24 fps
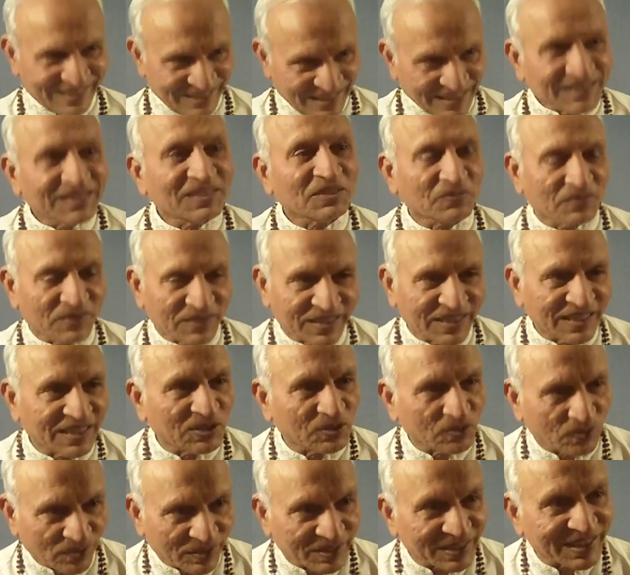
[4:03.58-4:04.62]
That is what they're
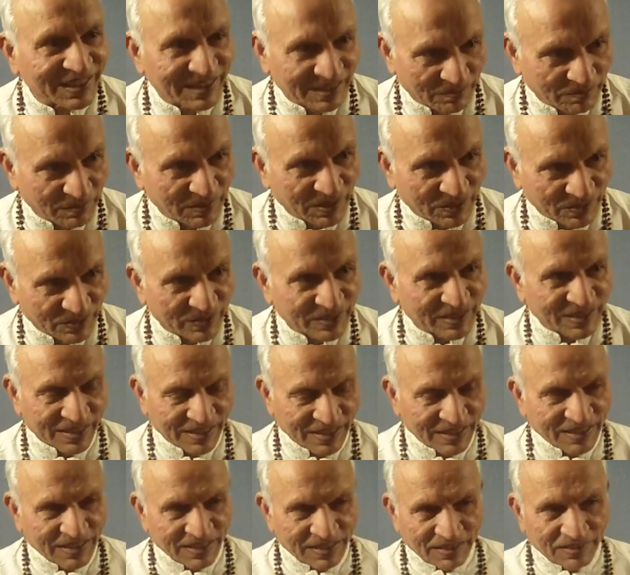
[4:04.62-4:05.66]
talking mm-hmm. about.
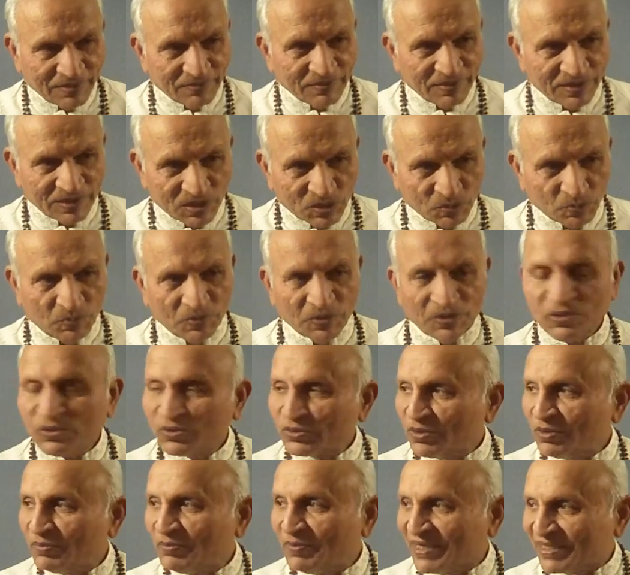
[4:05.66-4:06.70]
When
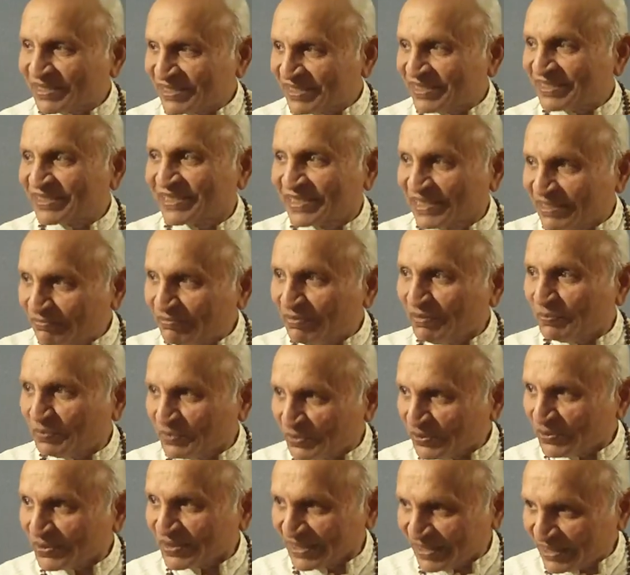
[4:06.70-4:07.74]
spiritual masters give up
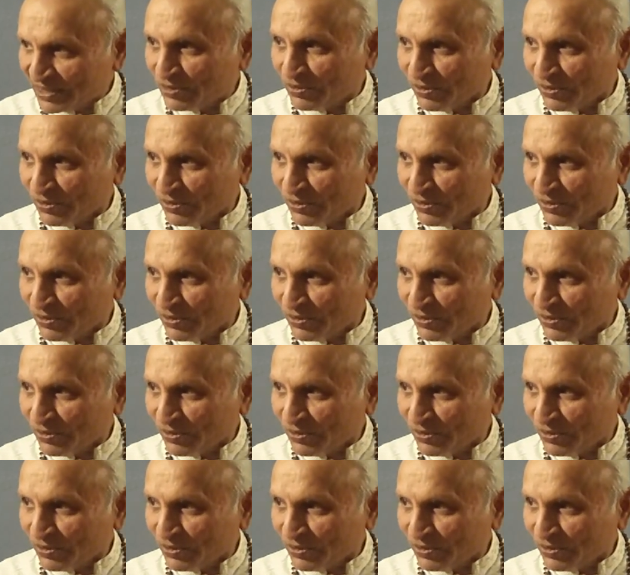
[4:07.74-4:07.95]
your ego,